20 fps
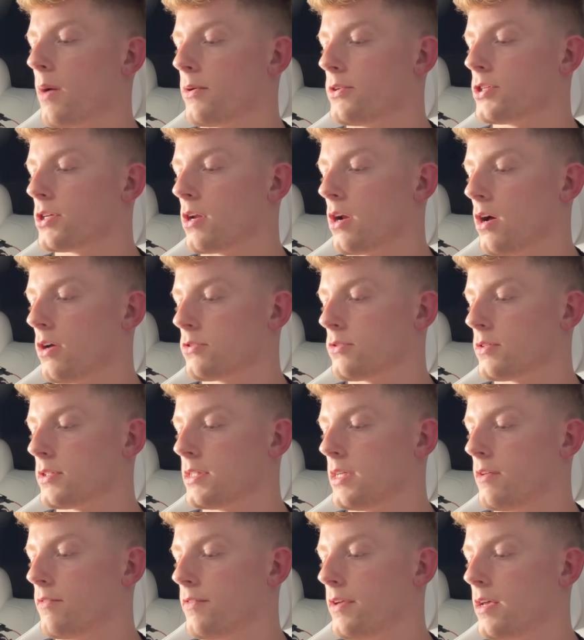which you can also
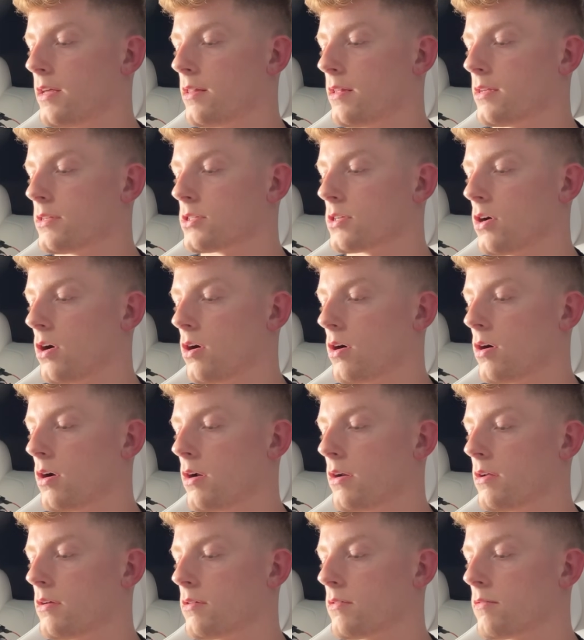see via this
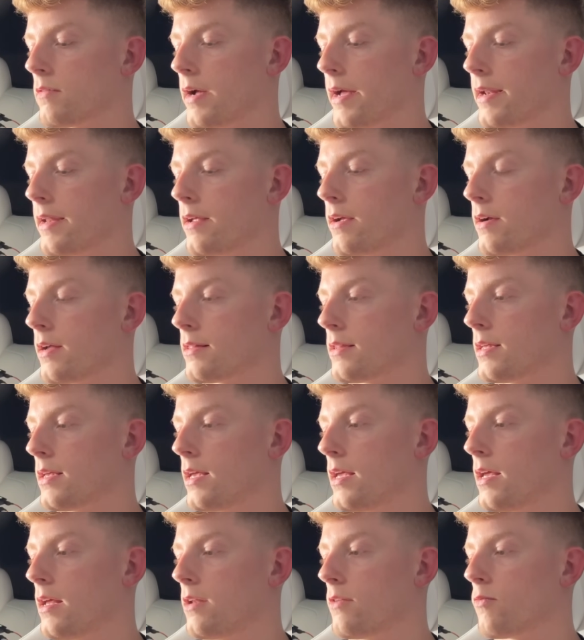card right here at the
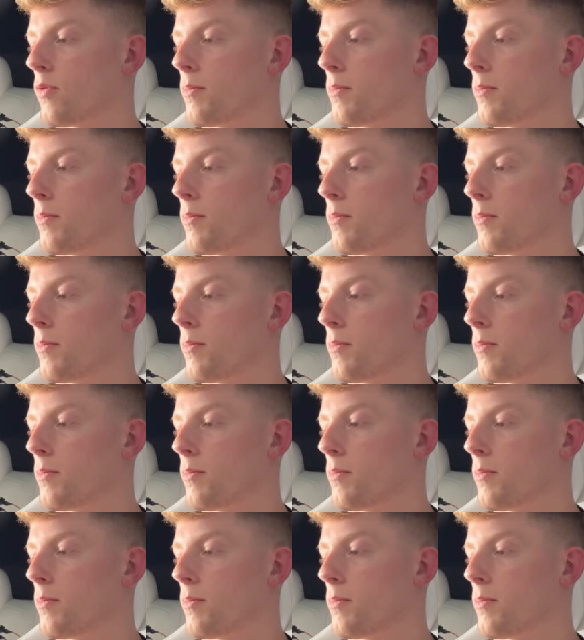end.